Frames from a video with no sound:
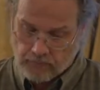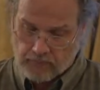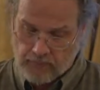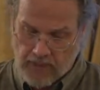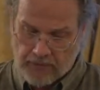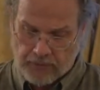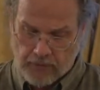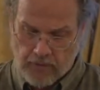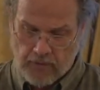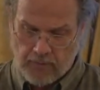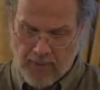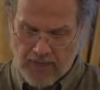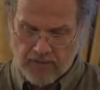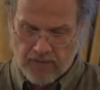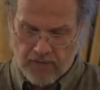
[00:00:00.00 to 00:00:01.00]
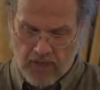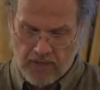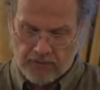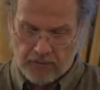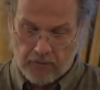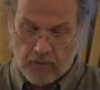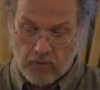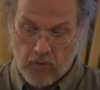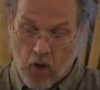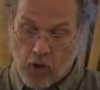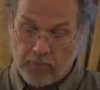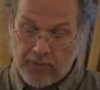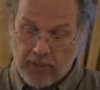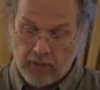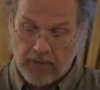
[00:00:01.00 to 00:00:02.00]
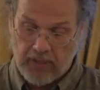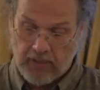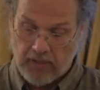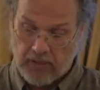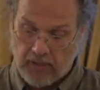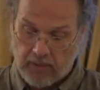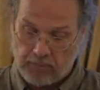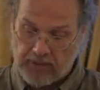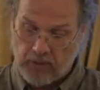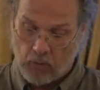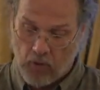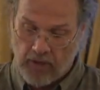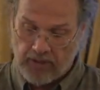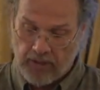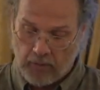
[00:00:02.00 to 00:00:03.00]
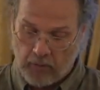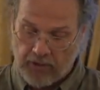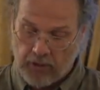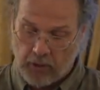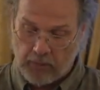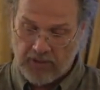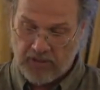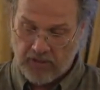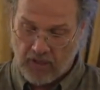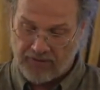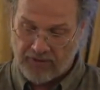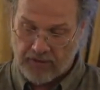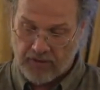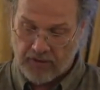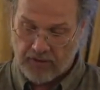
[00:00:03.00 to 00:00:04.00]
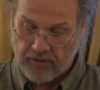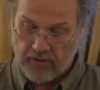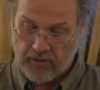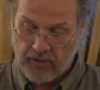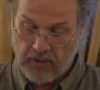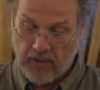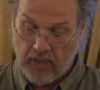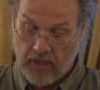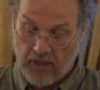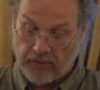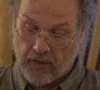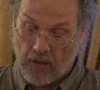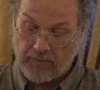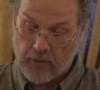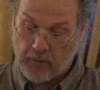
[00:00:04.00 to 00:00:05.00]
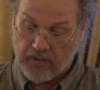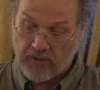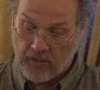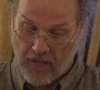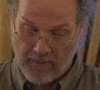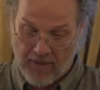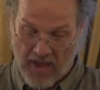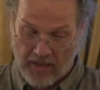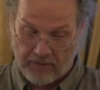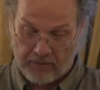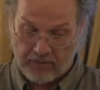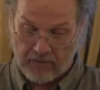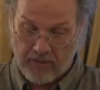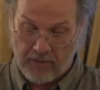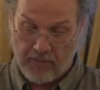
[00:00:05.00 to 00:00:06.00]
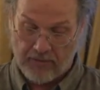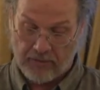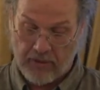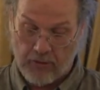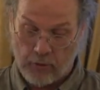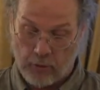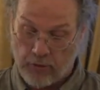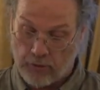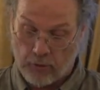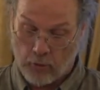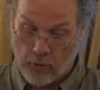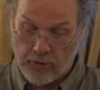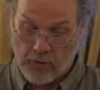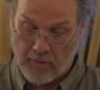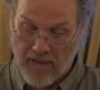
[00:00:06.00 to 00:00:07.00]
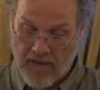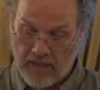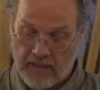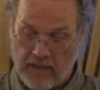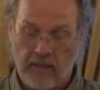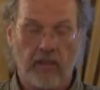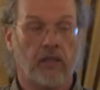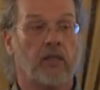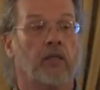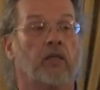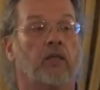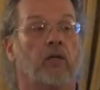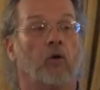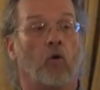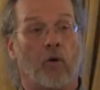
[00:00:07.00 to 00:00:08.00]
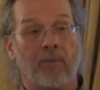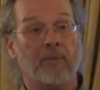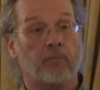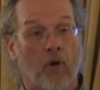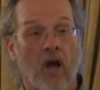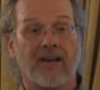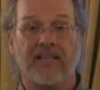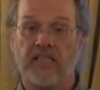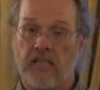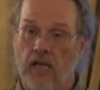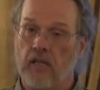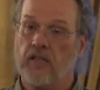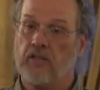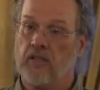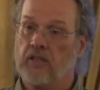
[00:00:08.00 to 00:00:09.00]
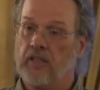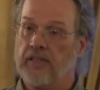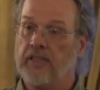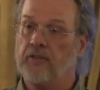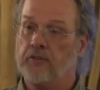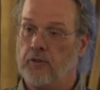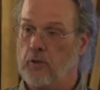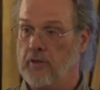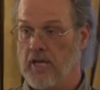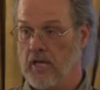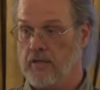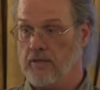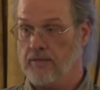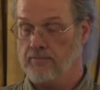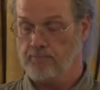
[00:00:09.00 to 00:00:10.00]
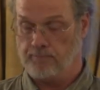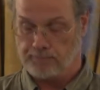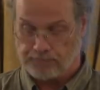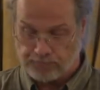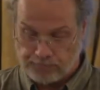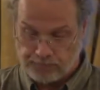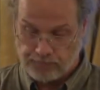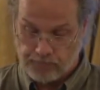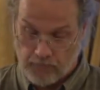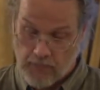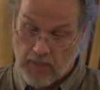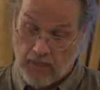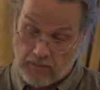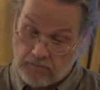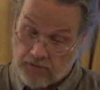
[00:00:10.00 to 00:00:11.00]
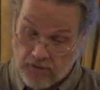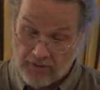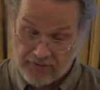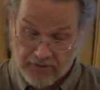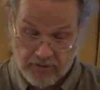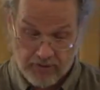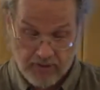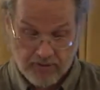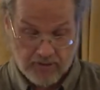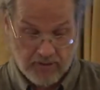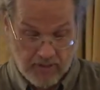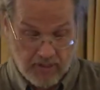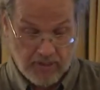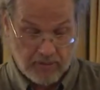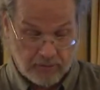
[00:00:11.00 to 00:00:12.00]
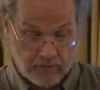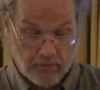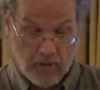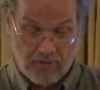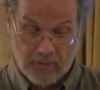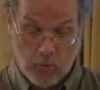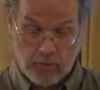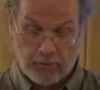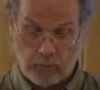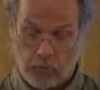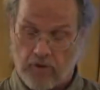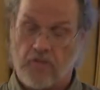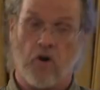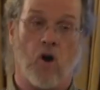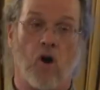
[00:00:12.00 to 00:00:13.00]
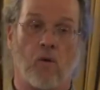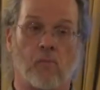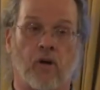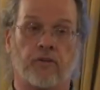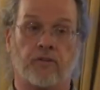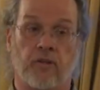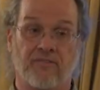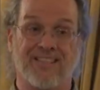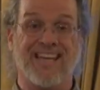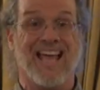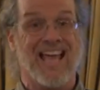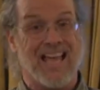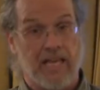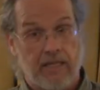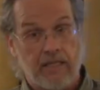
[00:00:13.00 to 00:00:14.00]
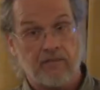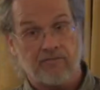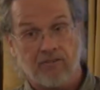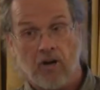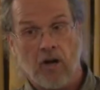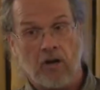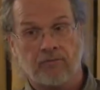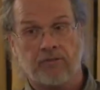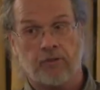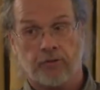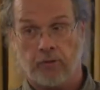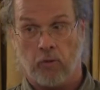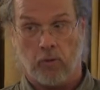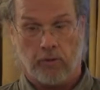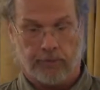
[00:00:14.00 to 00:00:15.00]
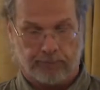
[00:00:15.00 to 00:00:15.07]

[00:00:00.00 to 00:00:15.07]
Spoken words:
As the Tibetan says, our period is simply one in which human selfishness has come to its climax and must either destroy humanity or be brought intelligently to an end. And selfishness is, of course, one of the hallmarks of an involved soul.